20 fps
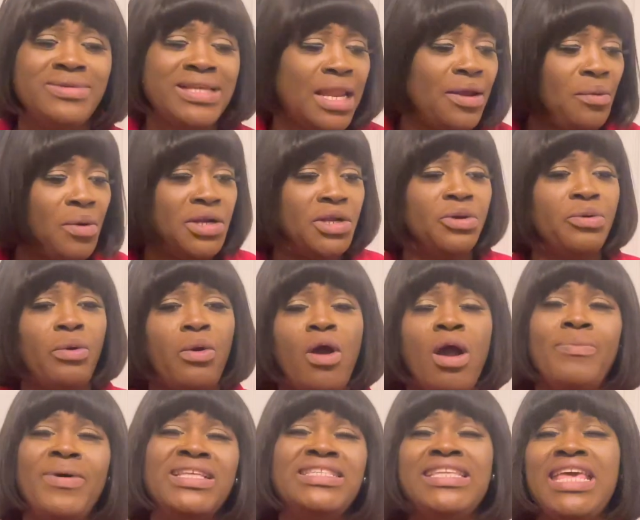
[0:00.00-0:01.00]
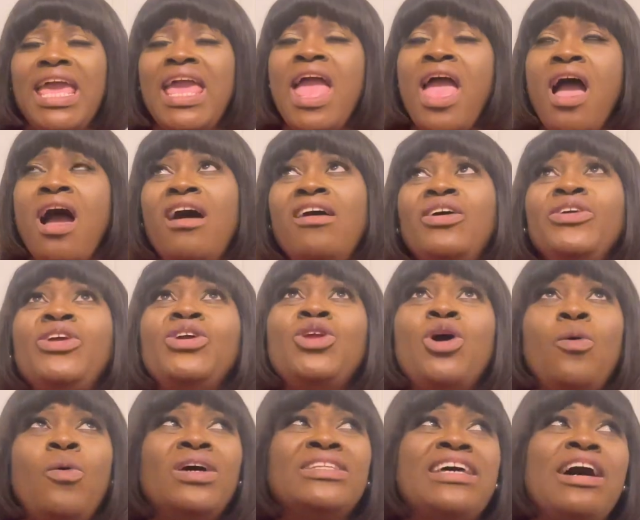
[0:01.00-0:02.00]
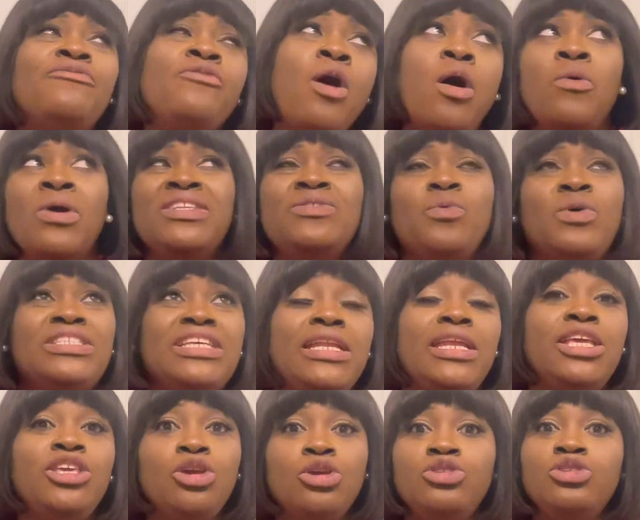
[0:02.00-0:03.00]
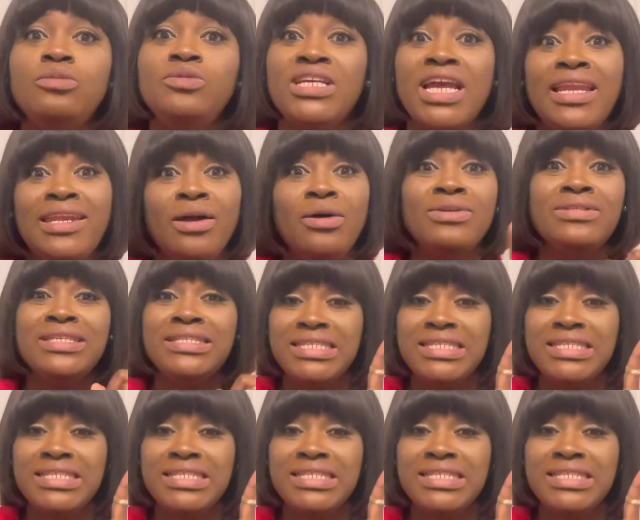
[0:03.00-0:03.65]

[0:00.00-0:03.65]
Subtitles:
I don't want to grow up and say, oh, you know what, I've always wanted a YouTube channel.